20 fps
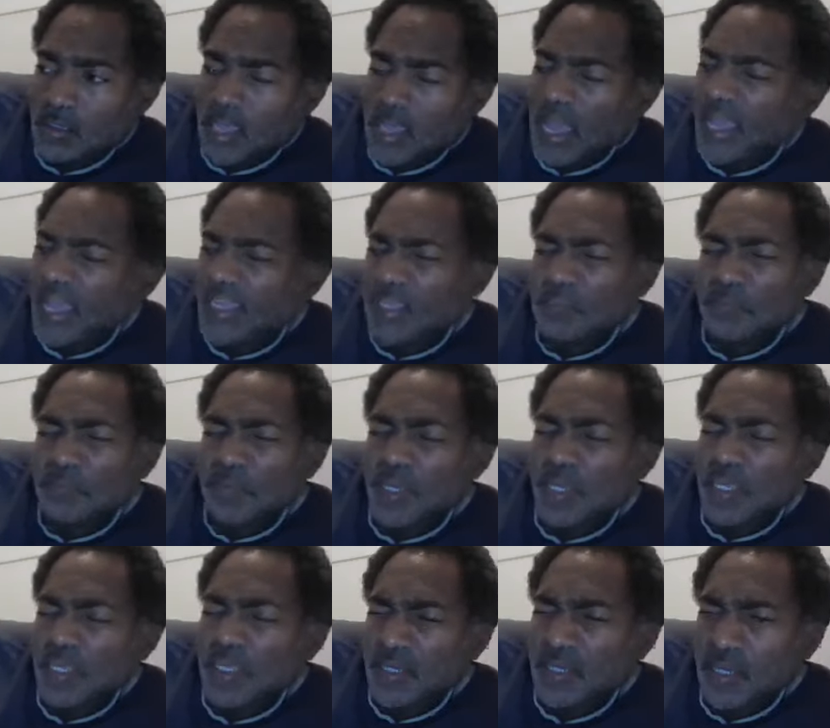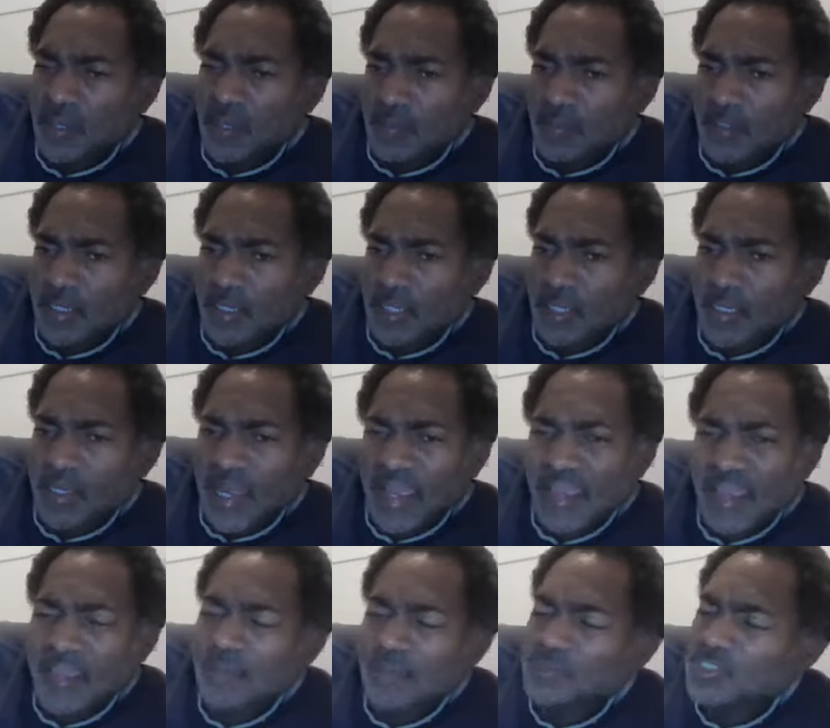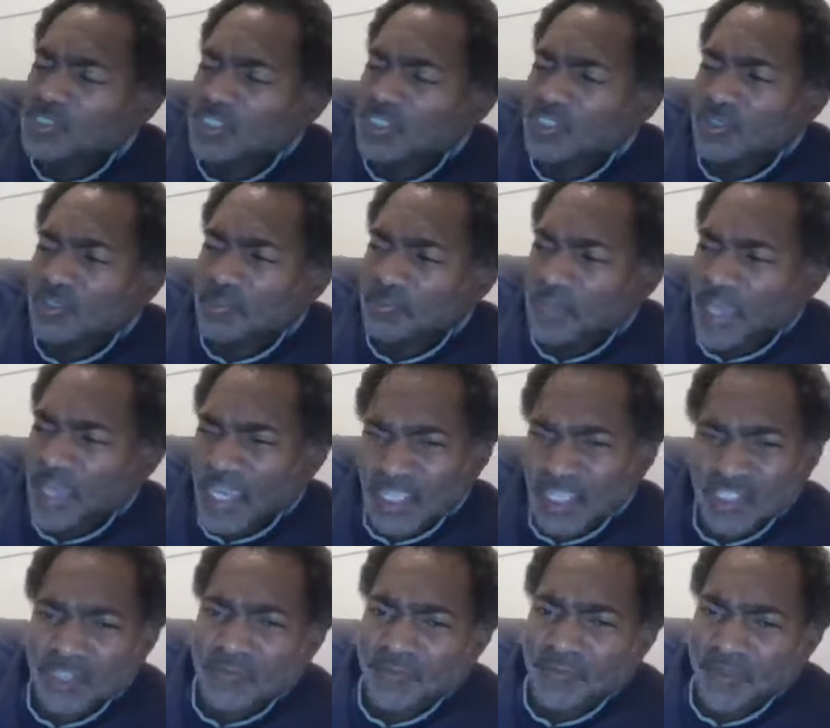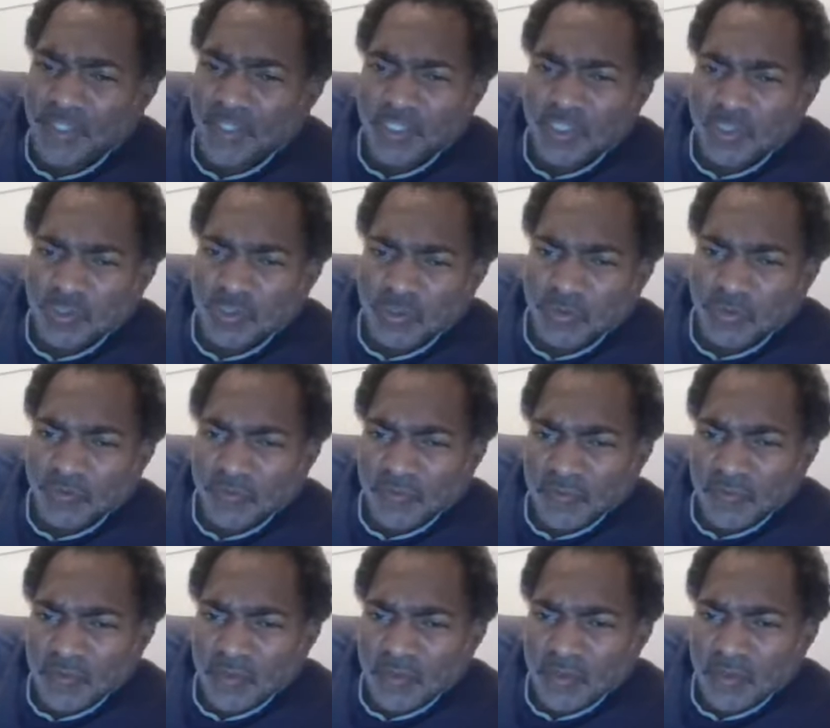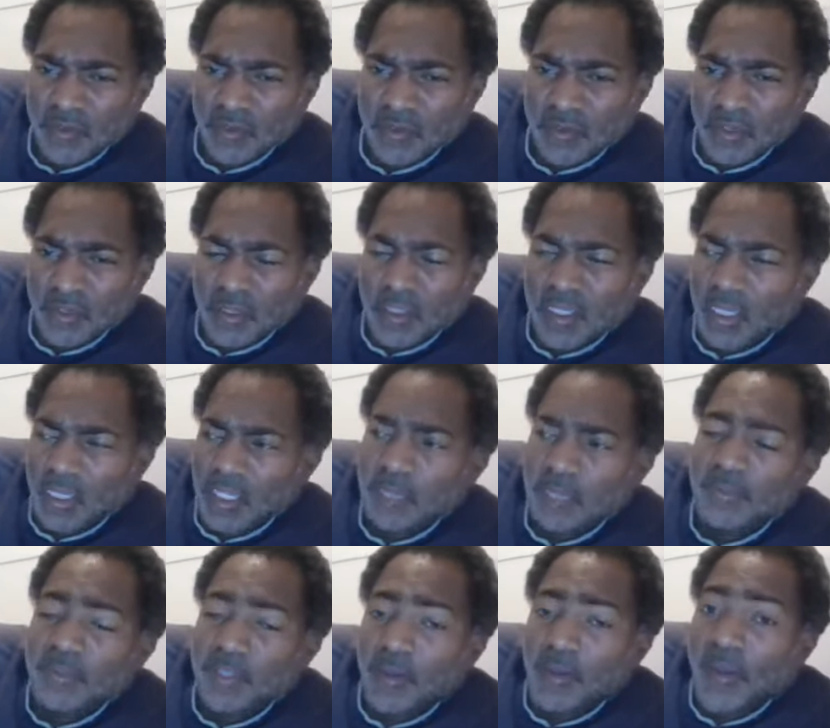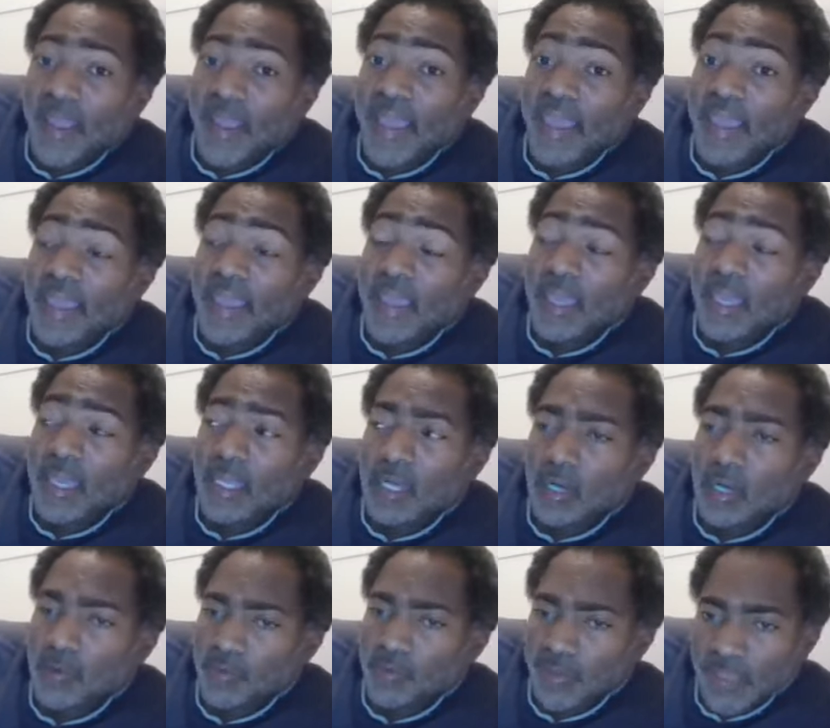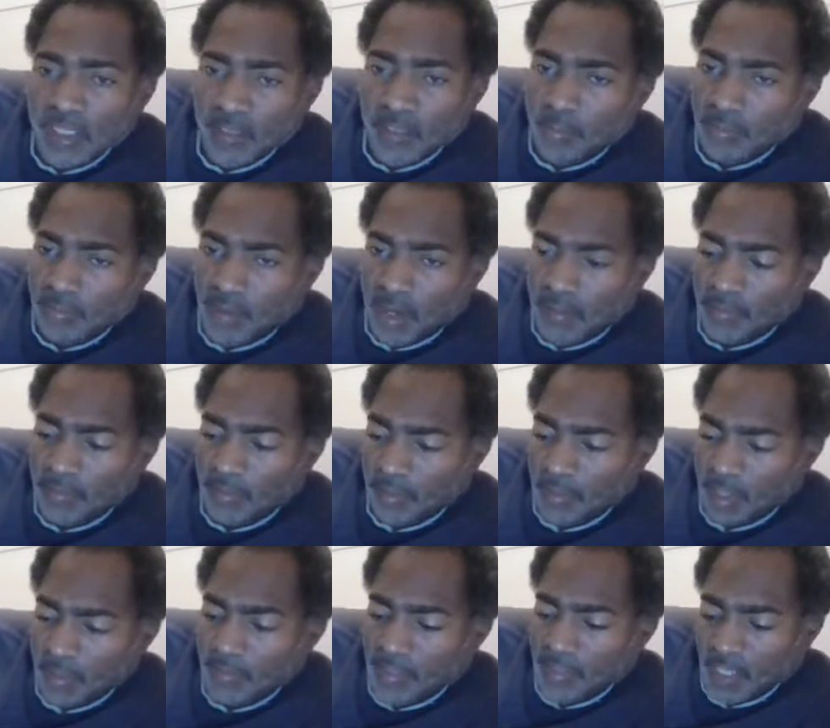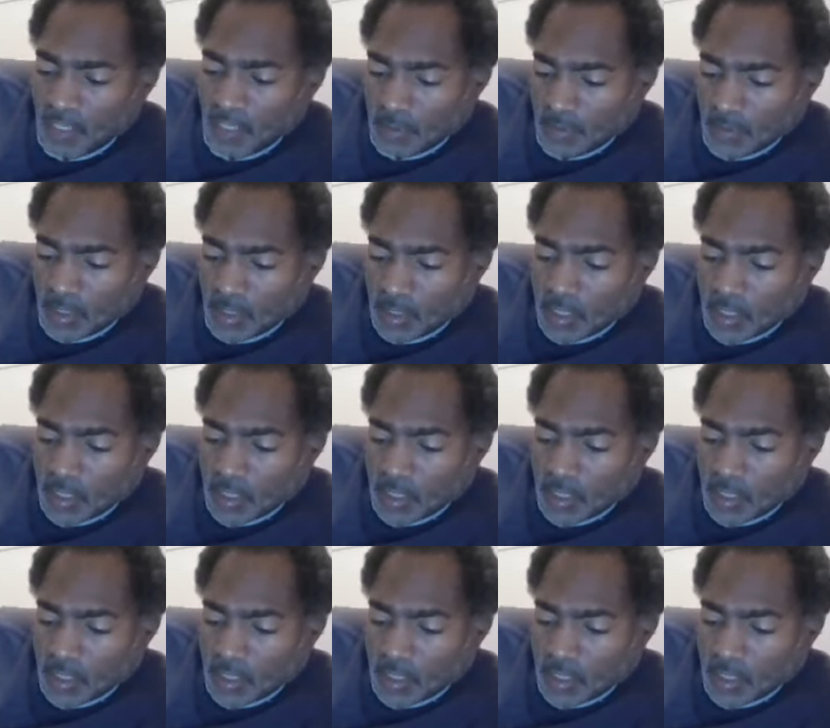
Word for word: I can pick it up and I have such a passion for this truth, even though I had a reading problem coming up.